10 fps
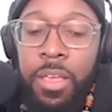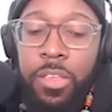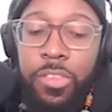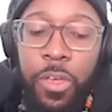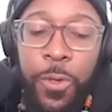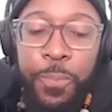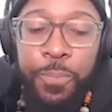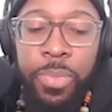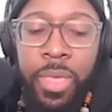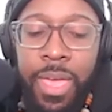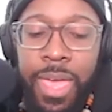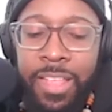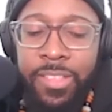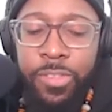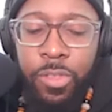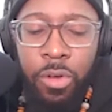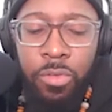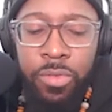So it's not